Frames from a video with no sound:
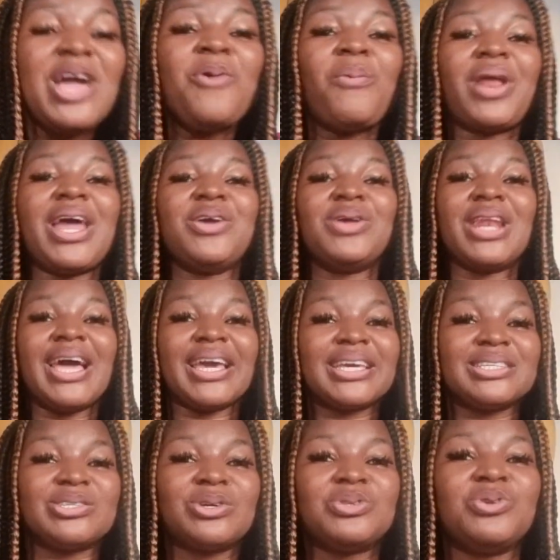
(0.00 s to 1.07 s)
whether you like
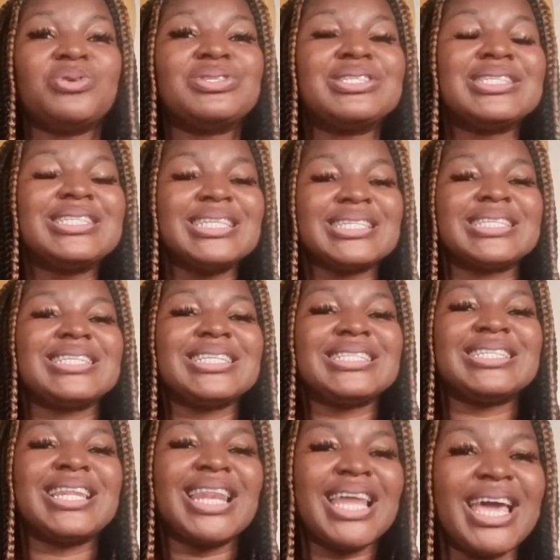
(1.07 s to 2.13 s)
it or not this
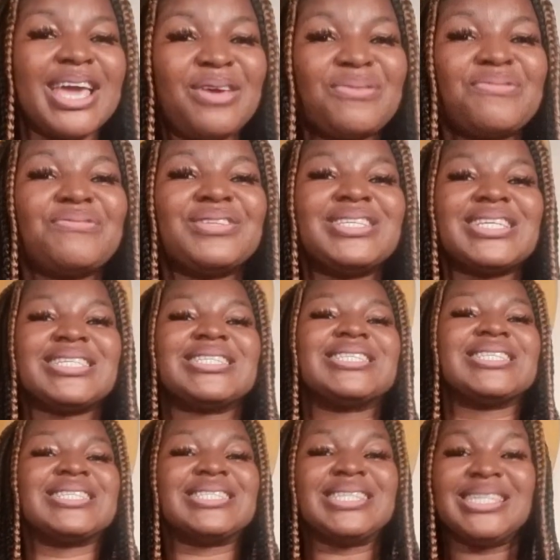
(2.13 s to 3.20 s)
is life this
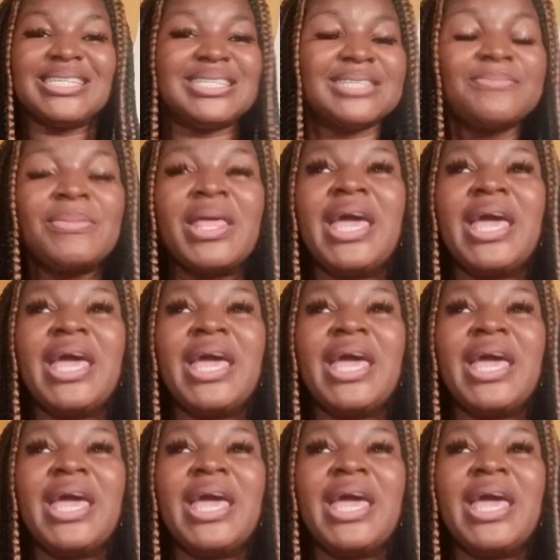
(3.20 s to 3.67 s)
is it